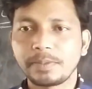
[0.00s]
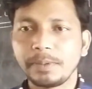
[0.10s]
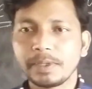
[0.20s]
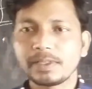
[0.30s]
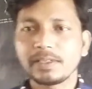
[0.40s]

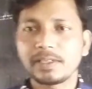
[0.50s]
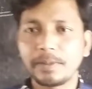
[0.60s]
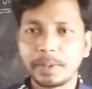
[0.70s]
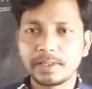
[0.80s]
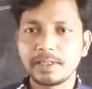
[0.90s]
Prefix and
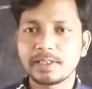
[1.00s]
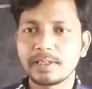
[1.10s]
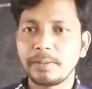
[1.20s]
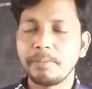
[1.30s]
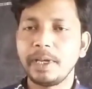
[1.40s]
suffix is
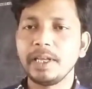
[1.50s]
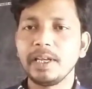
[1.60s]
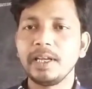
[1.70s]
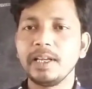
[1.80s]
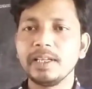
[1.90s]
a
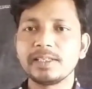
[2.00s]
very